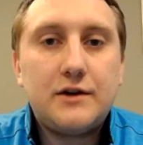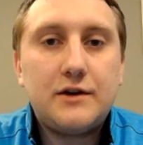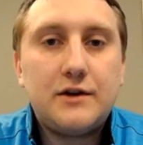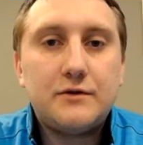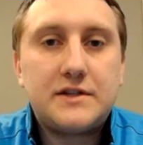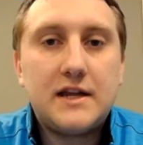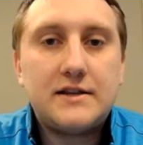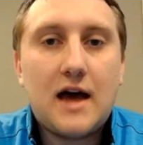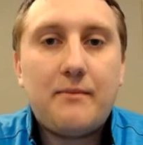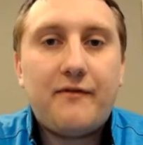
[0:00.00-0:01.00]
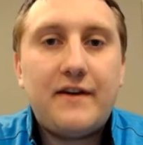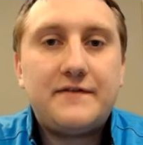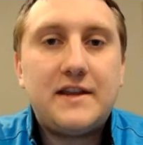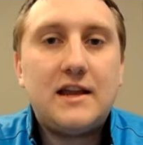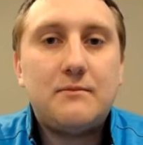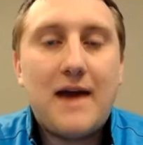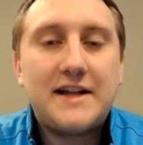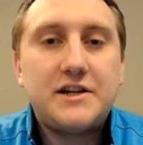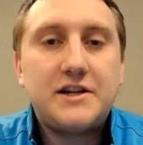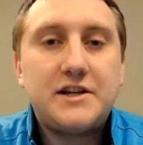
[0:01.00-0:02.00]
Houston top 15
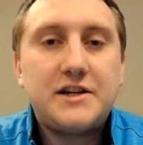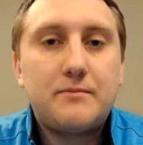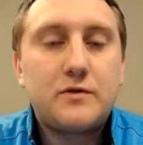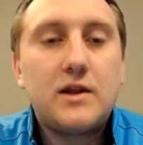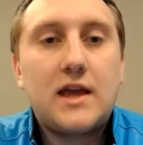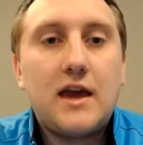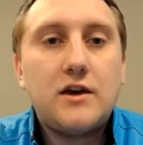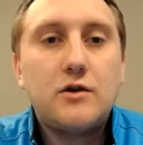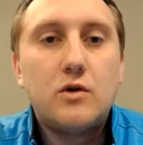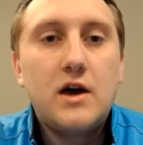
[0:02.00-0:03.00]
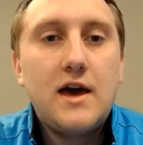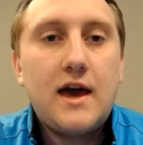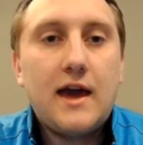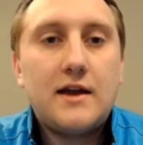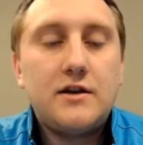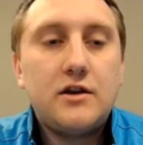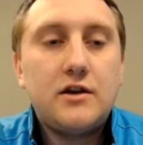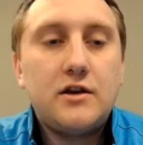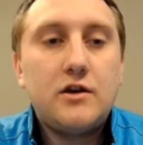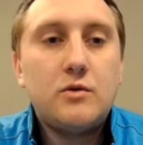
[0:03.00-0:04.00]
matchup between KU and
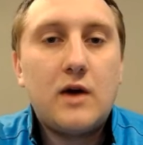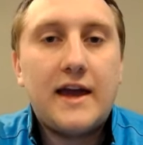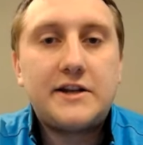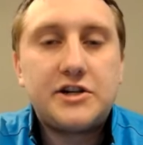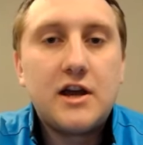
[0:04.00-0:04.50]
UH.